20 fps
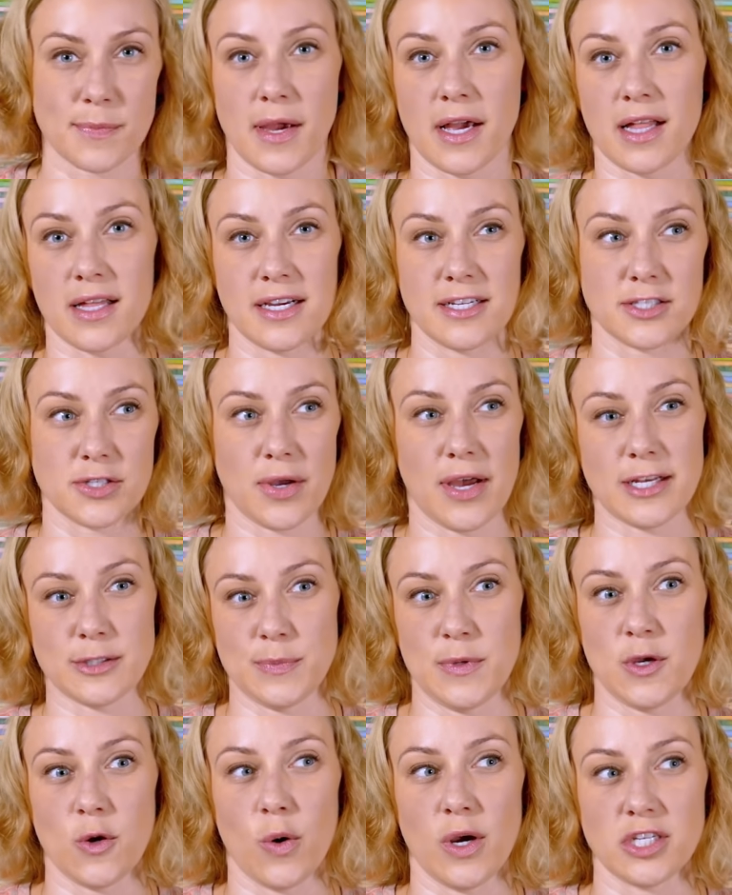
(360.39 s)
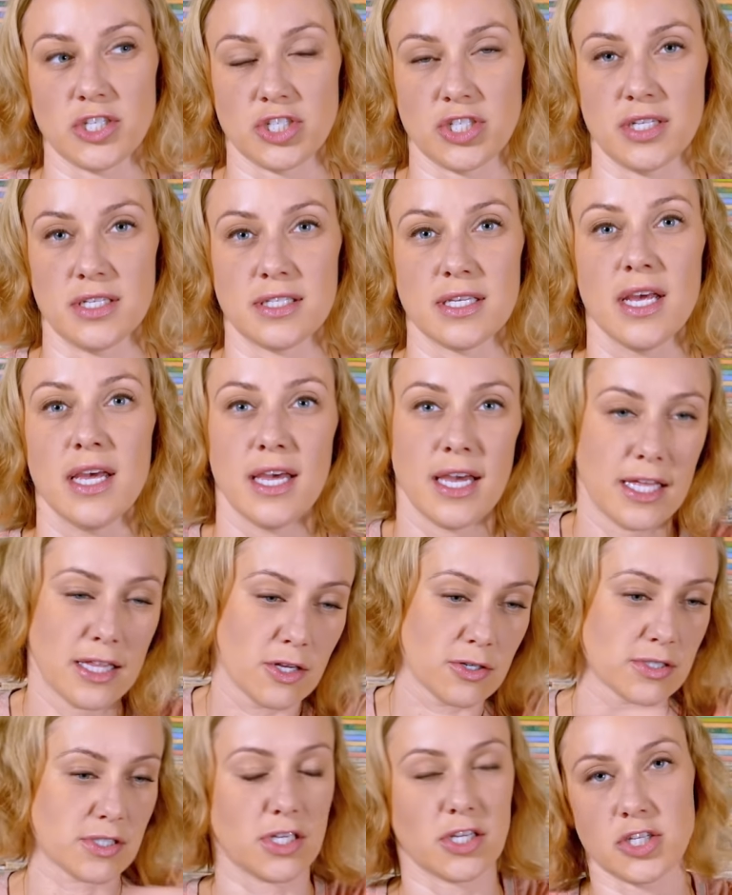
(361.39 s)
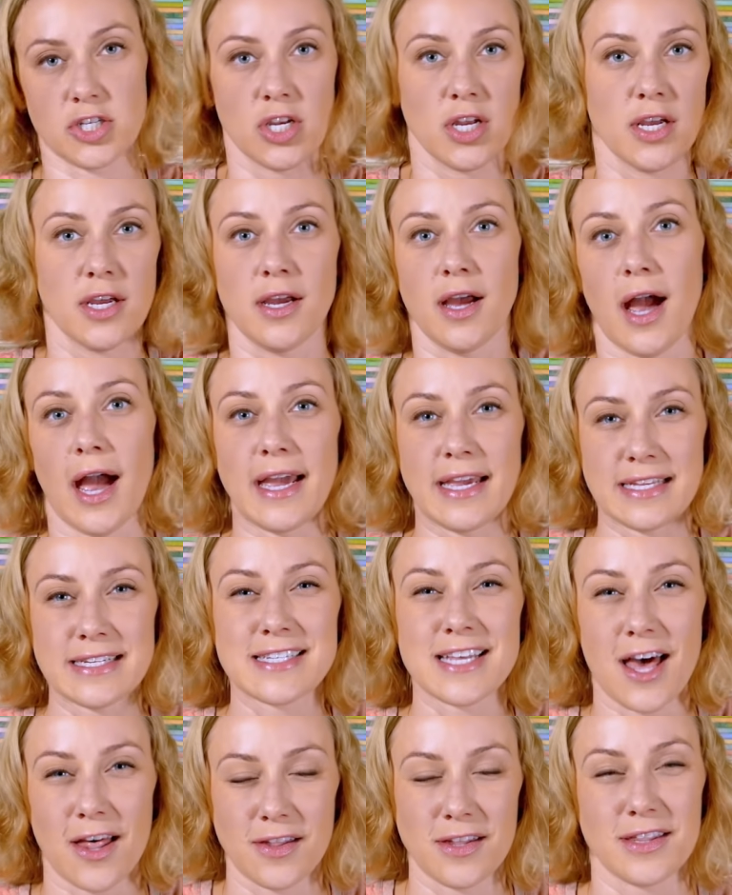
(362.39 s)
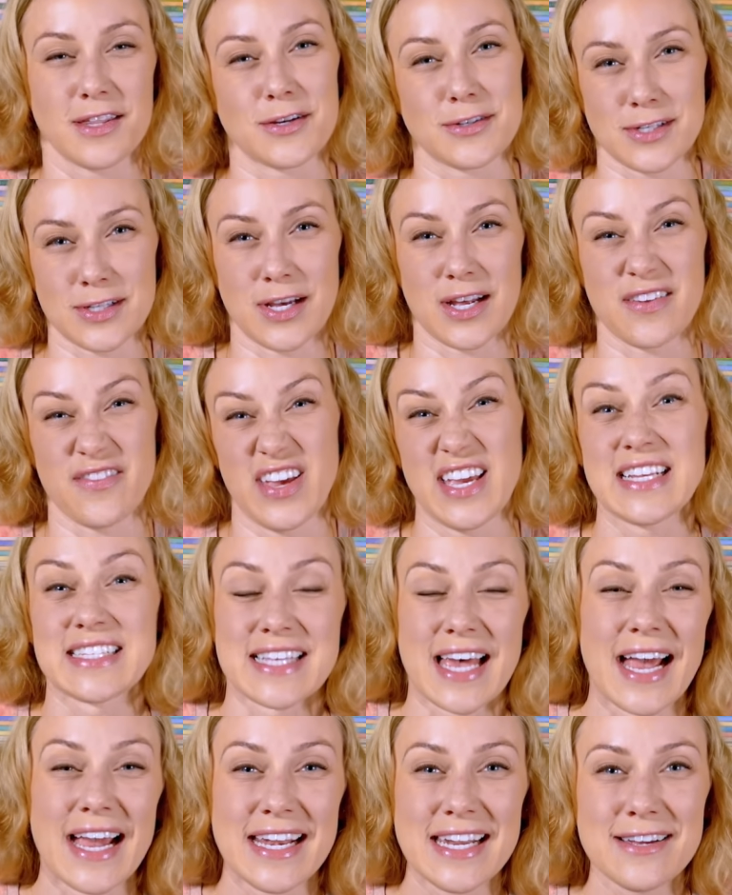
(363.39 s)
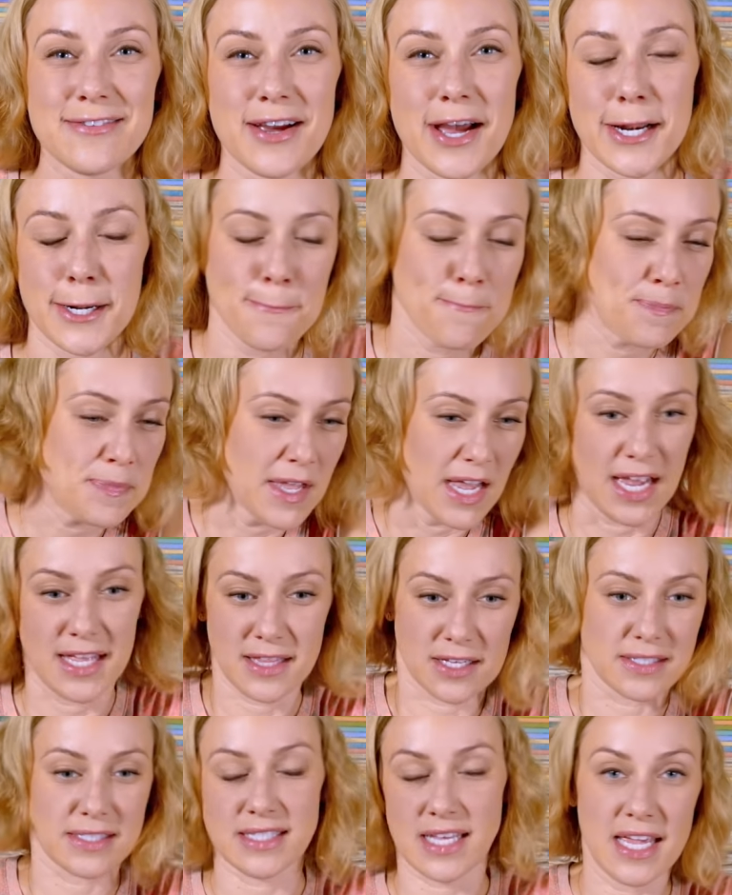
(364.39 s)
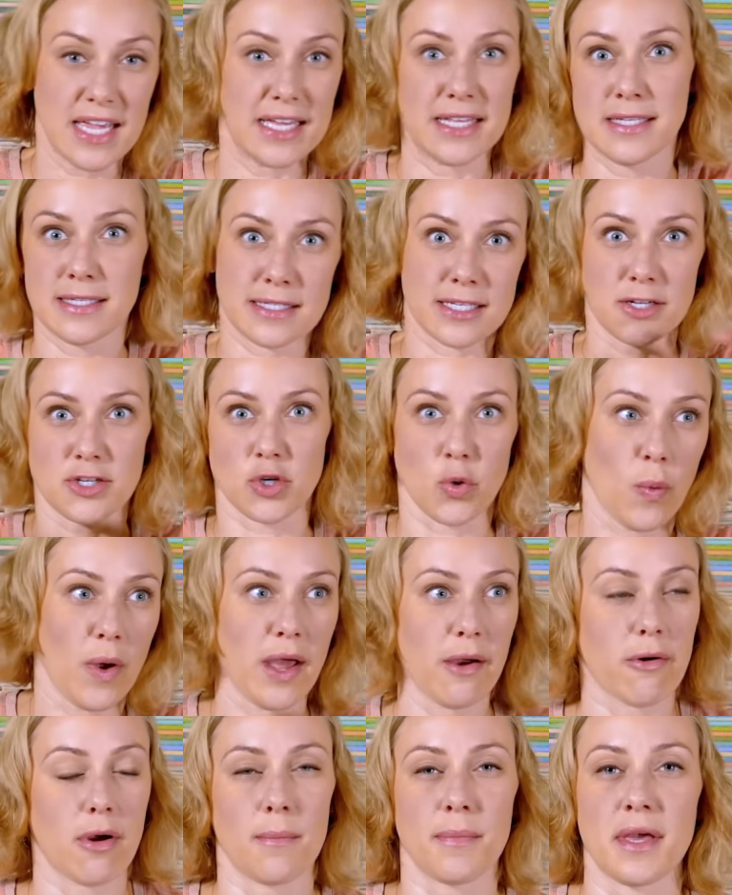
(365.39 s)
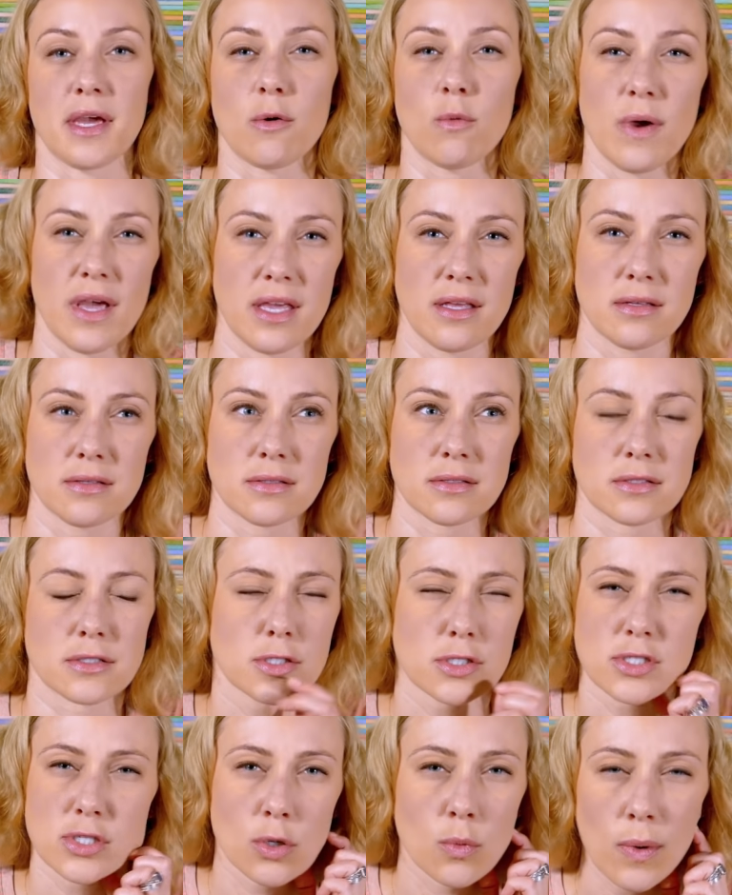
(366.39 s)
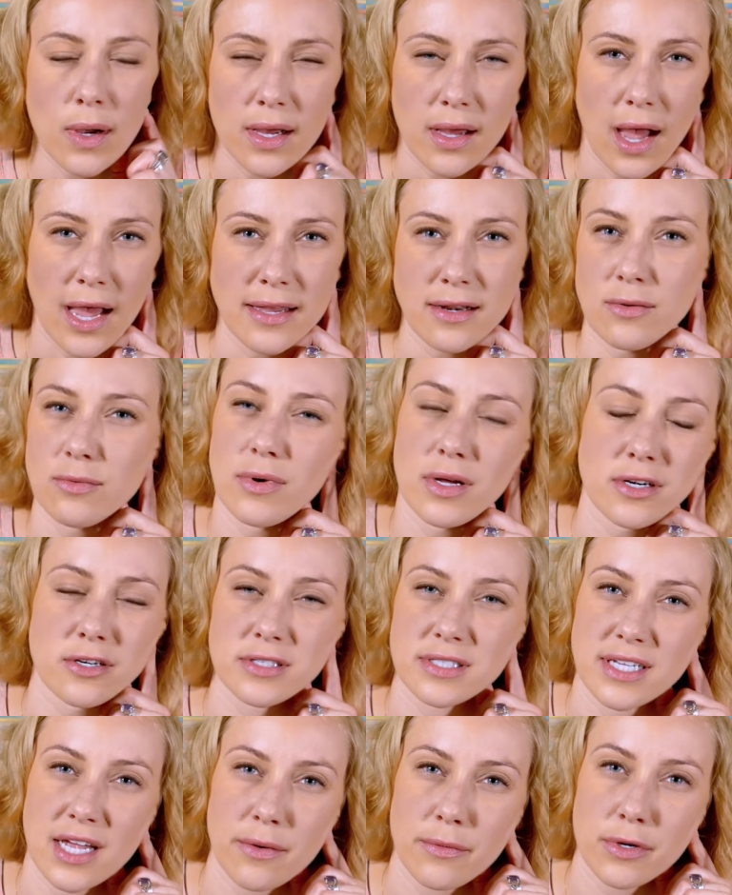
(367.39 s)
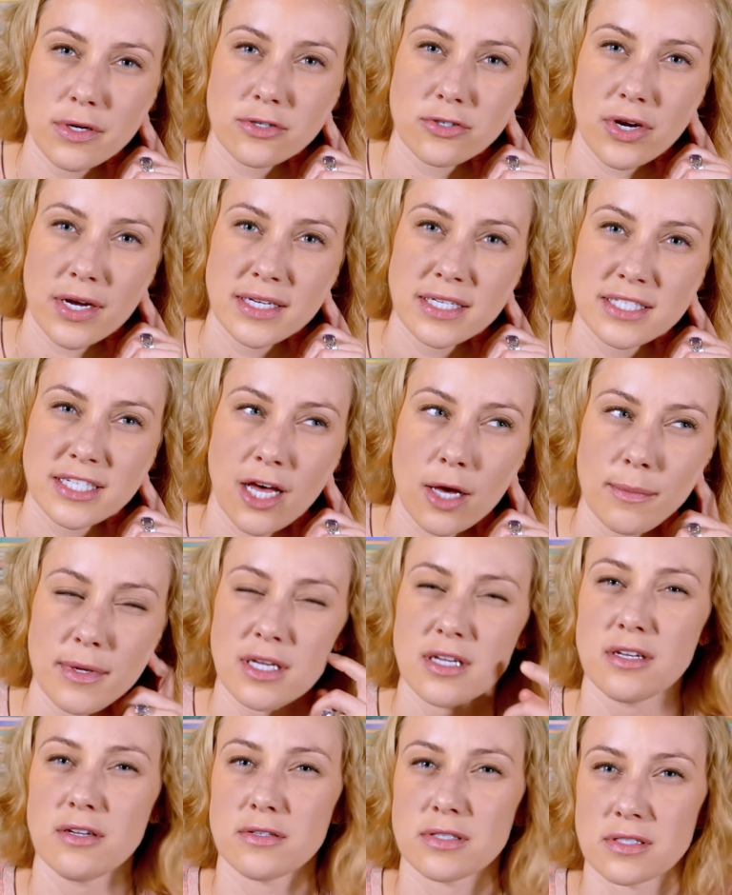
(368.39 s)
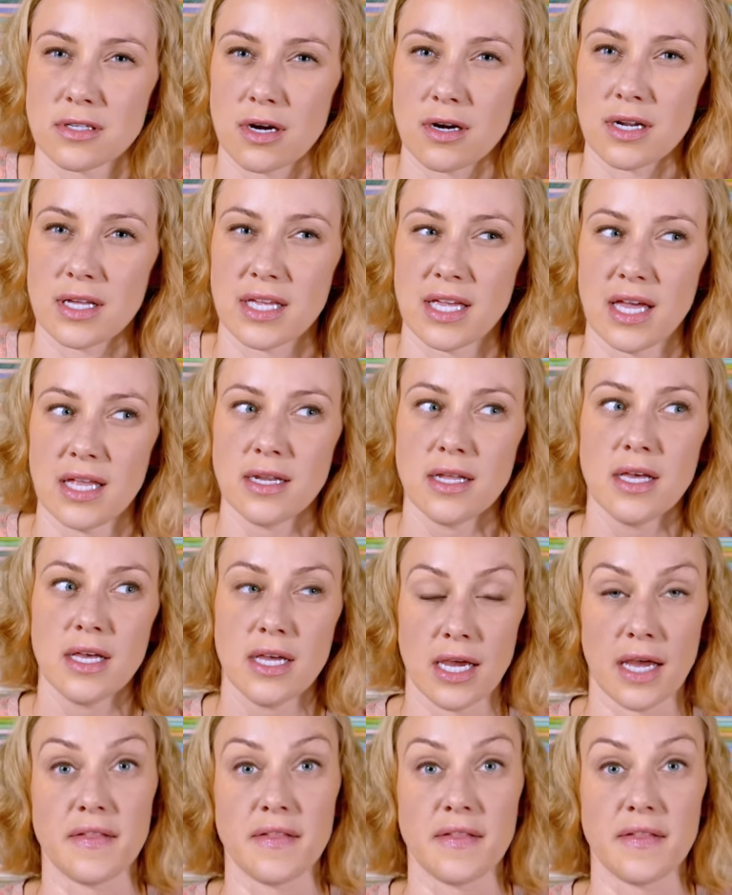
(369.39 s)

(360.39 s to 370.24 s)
my clients will ask me questions and there's such I can tell that there's a lot of anxiety around them, and they'll say it in such a way where I'm like, wait, so, so, what? I don't understand what you're trying to tell me. Can you start again?